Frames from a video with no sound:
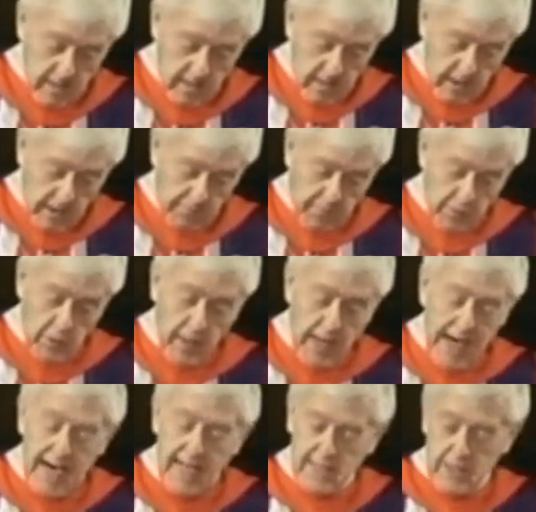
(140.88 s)
If your
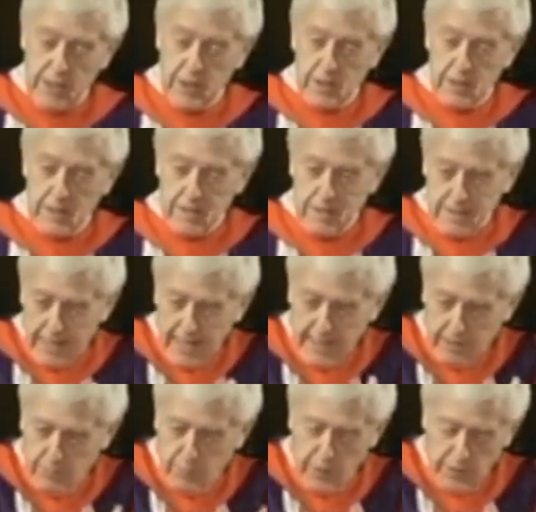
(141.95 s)
heart is
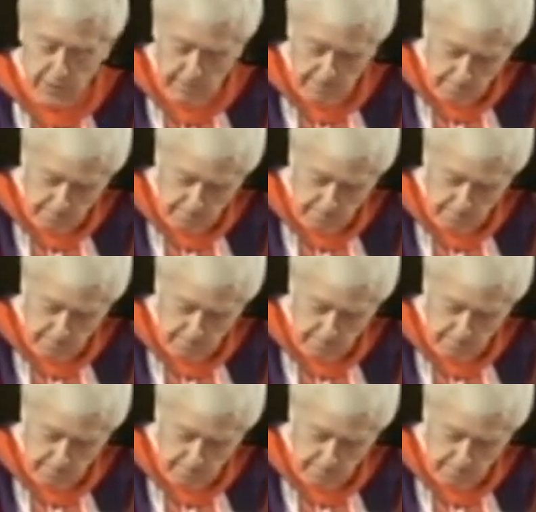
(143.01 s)
tight with